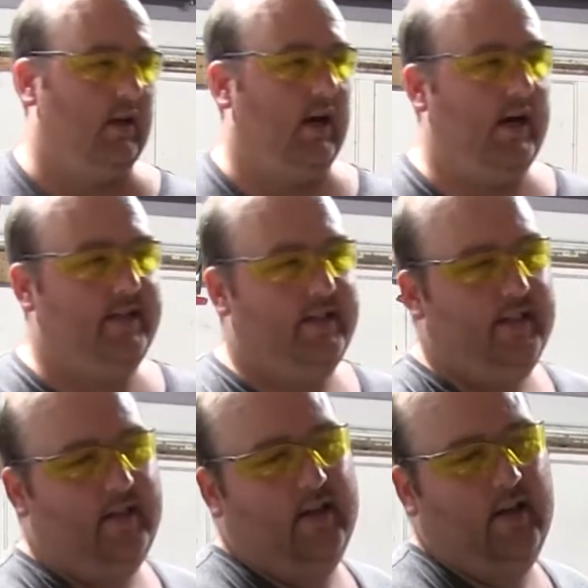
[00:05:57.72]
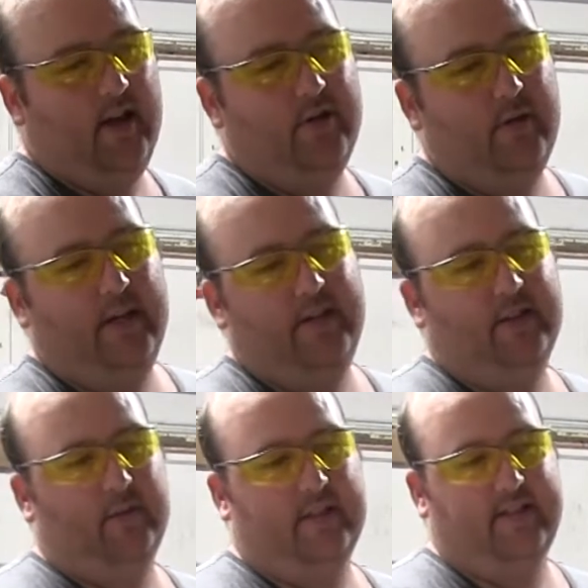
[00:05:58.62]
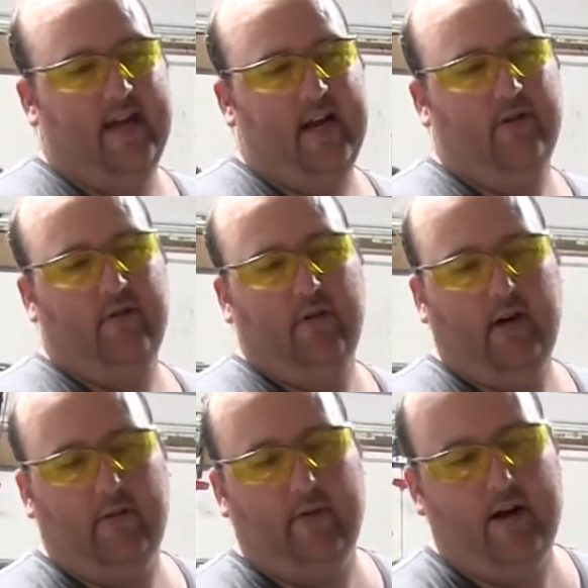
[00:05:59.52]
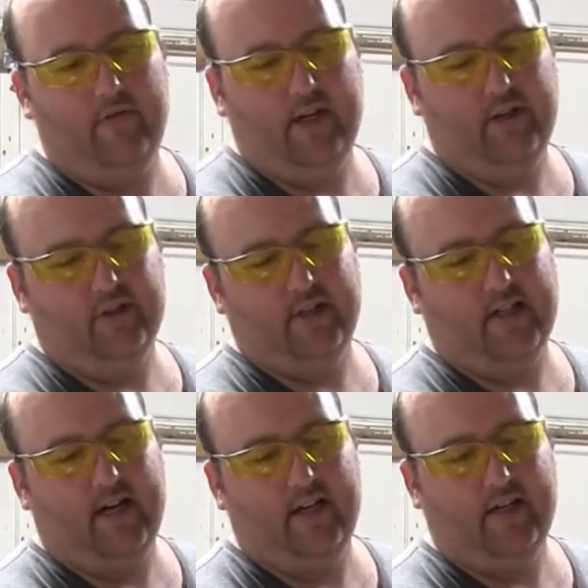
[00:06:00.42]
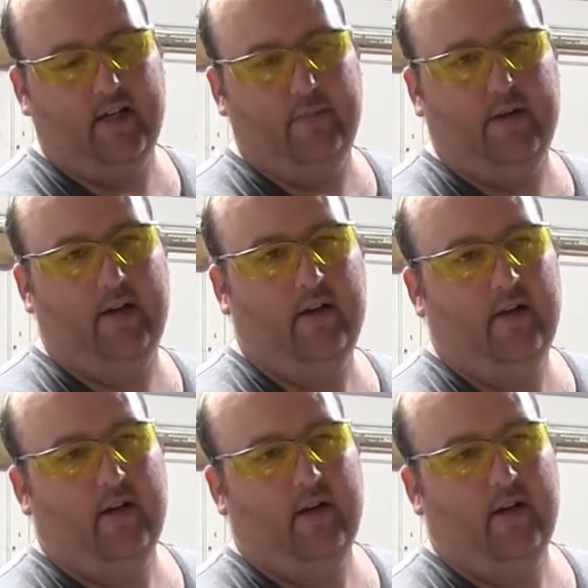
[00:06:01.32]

I do hit these with the sander. I round the edges a tiny bit.